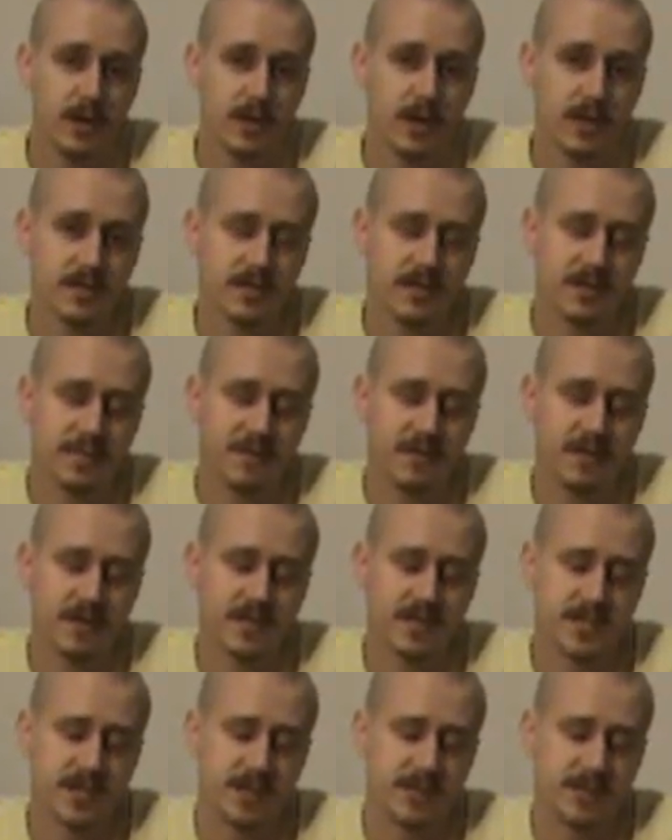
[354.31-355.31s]
It's a lot of fun.
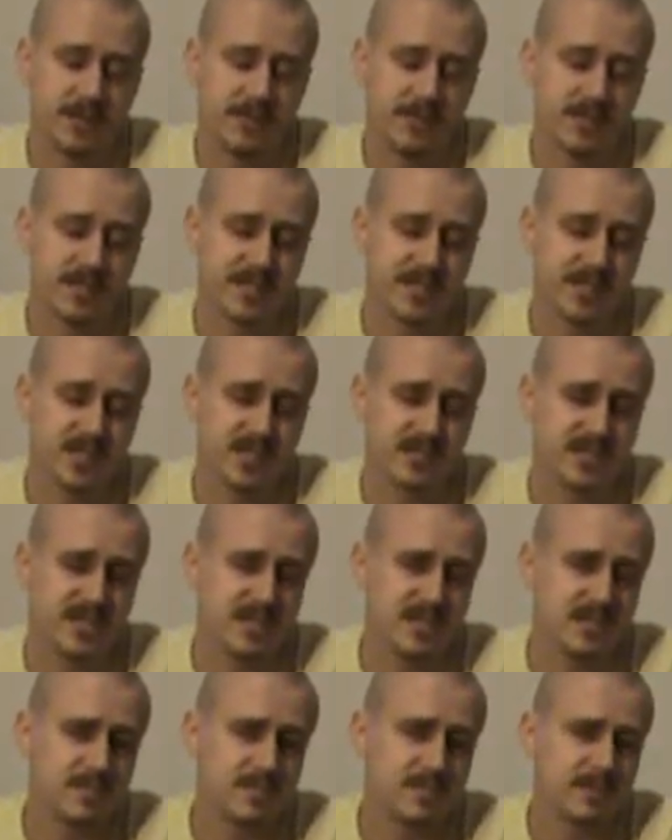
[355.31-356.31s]
It's got a leveling system.
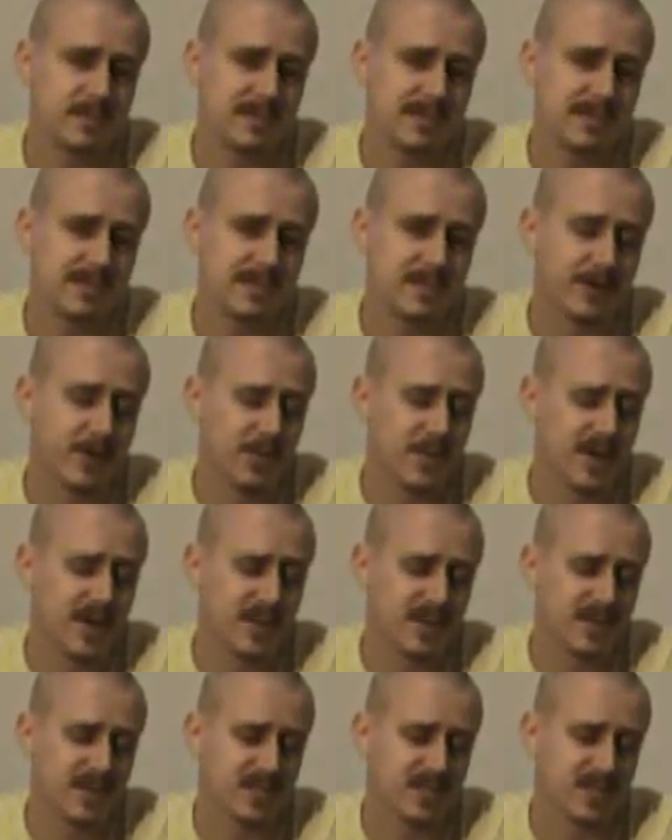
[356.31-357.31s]
It's similar to Nero, but I
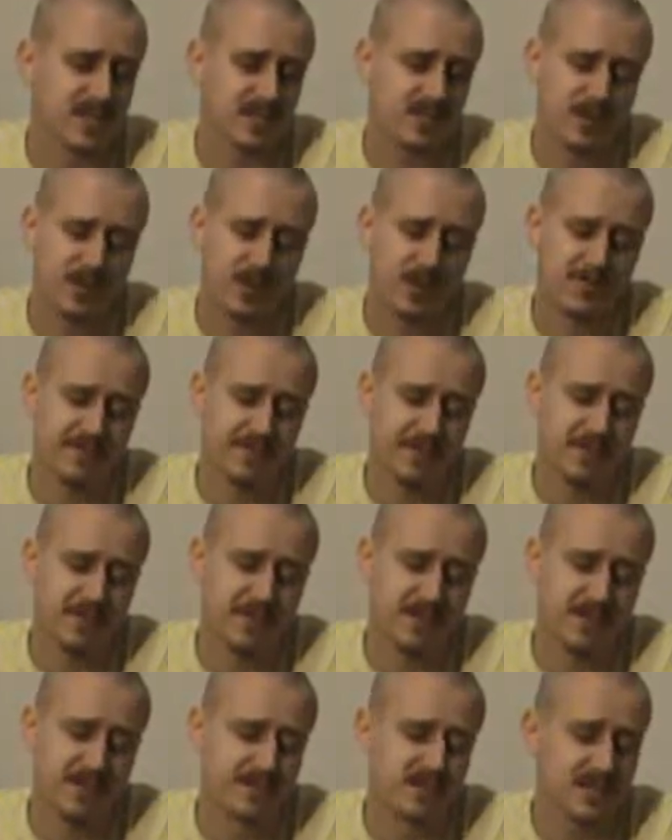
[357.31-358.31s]
think it does quite a few
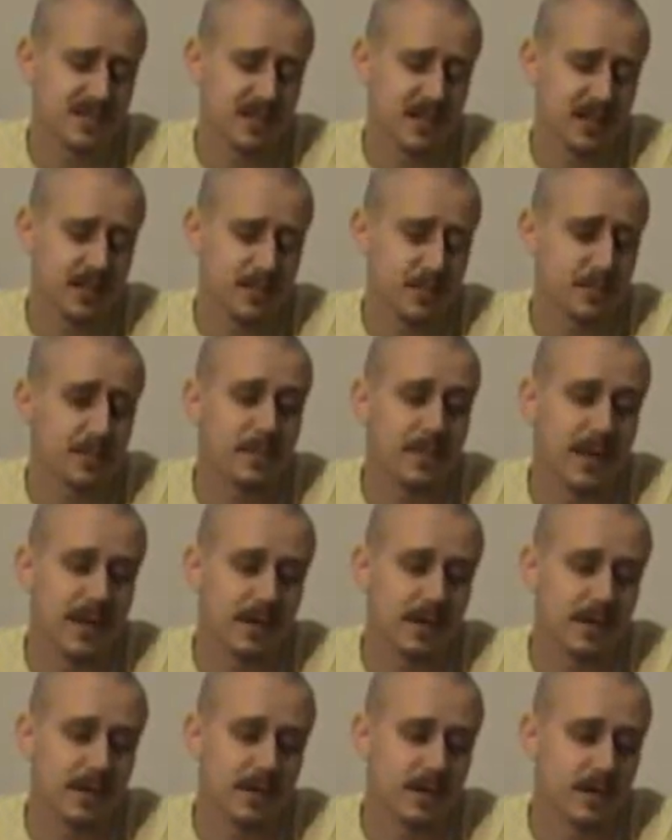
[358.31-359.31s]
things
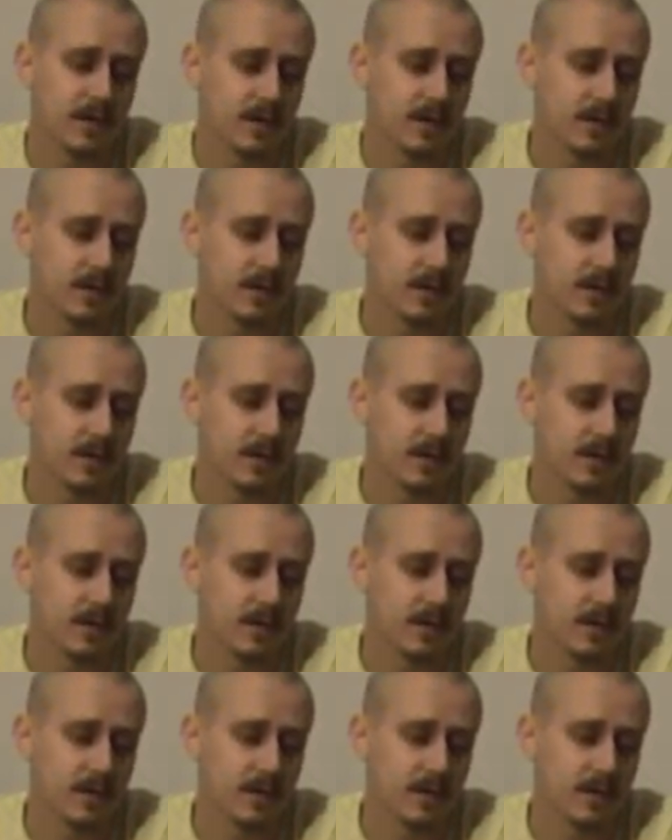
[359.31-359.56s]
better.